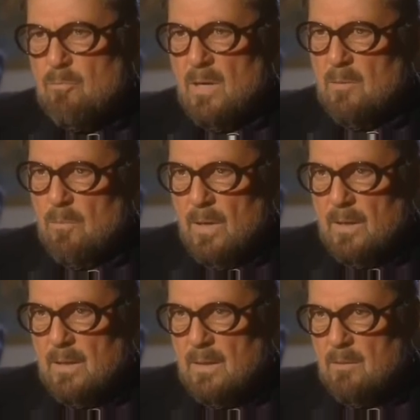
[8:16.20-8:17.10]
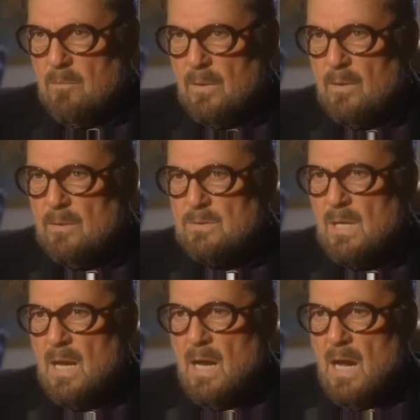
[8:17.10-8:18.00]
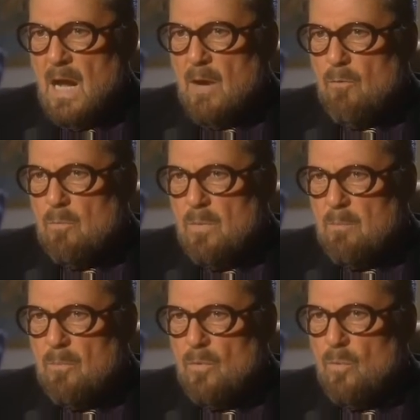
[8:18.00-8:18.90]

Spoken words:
my body, because I remember